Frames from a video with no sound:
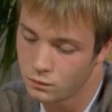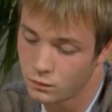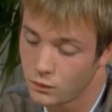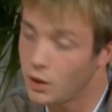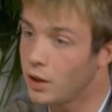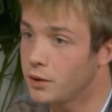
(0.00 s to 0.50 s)

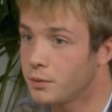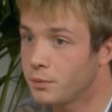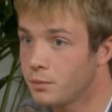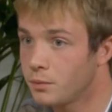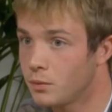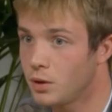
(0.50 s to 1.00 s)
Yes.
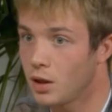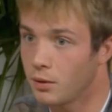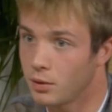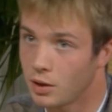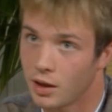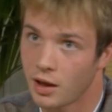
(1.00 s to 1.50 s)
Yeah,
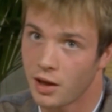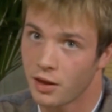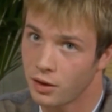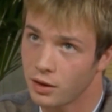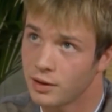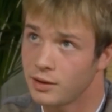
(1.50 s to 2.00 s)
I
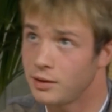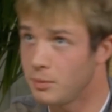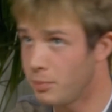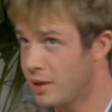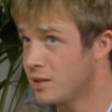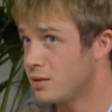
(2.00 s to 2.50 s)
think that it
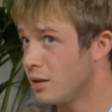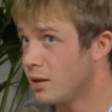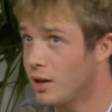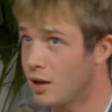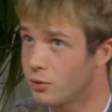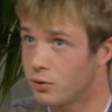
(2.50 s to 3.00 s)
depends on the
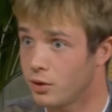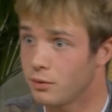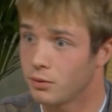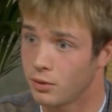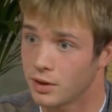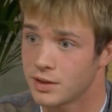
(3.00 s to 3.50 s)
country.
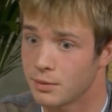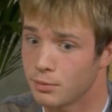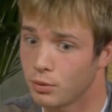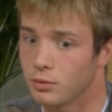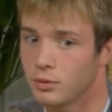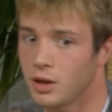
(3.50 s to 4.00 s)
For
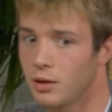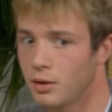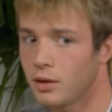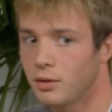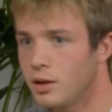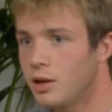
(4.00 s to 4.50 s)
example,
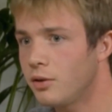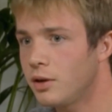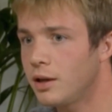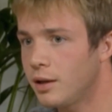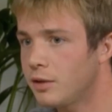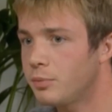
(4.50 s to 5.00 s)
here
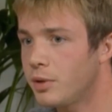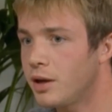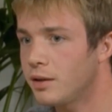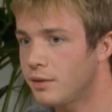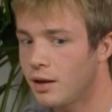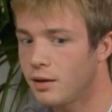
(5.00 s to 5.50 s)
in
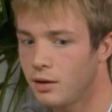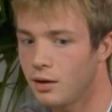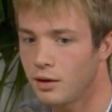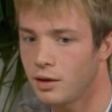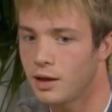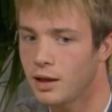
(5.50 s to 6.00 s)
experience I had
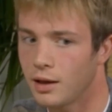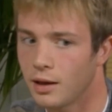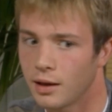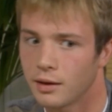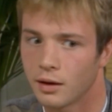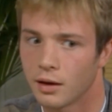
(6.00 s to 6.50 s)
here in
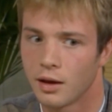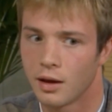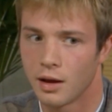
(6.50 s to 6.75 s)
England